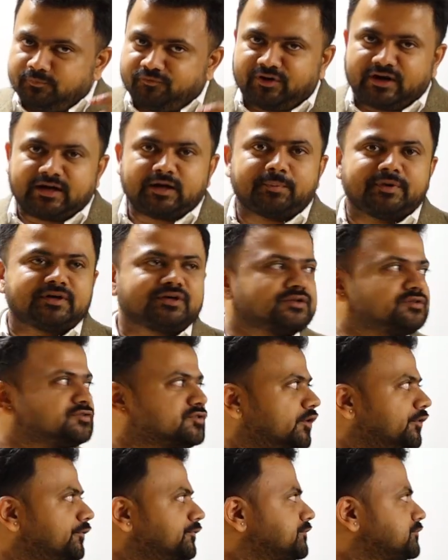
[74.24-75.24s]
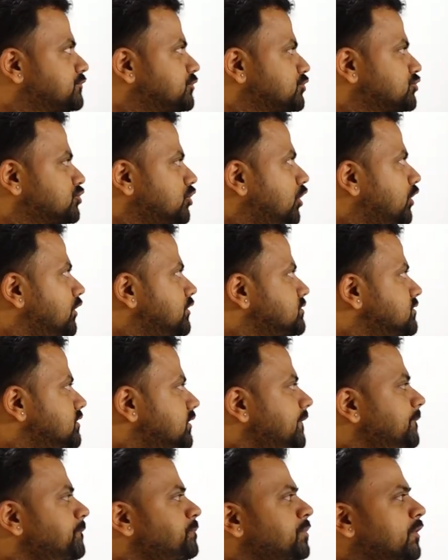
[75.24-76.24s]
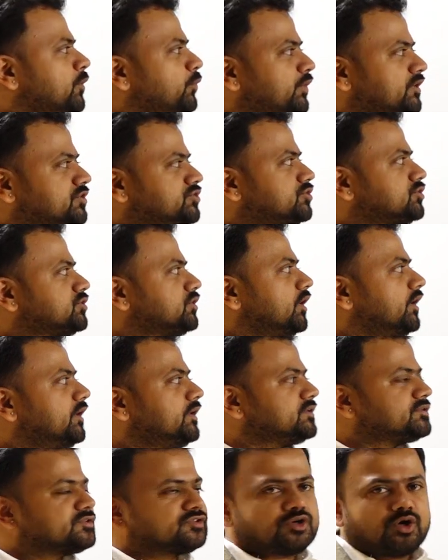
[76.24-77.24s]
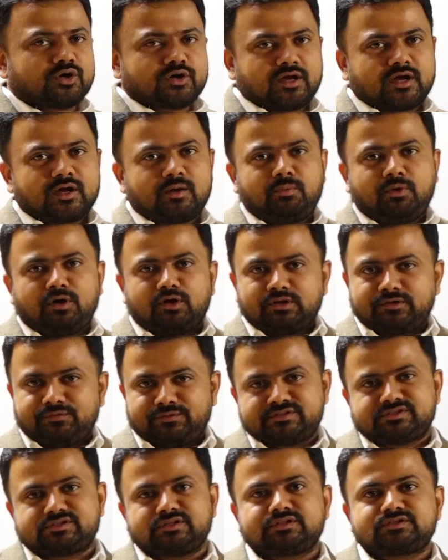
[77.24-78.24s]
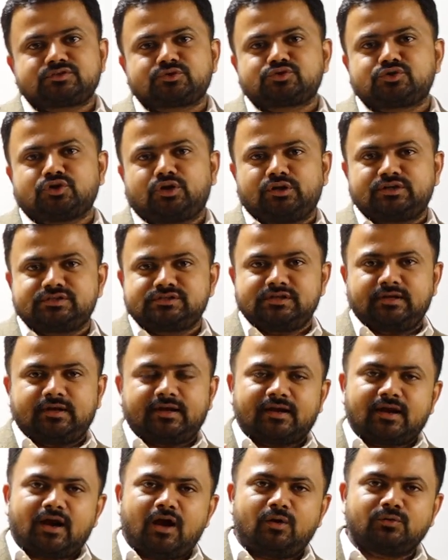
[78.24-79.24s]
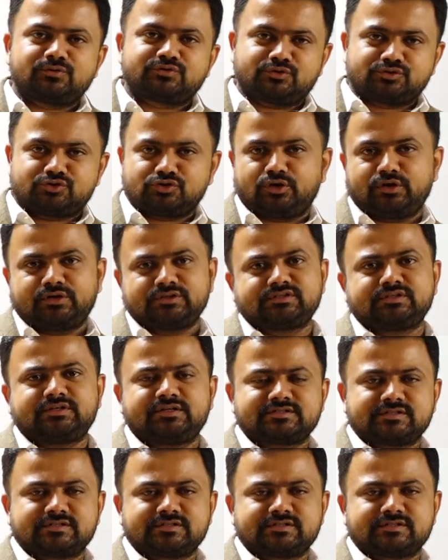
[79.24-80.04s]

fundamentals of sociology, which is talking about the Western sociology and how sociology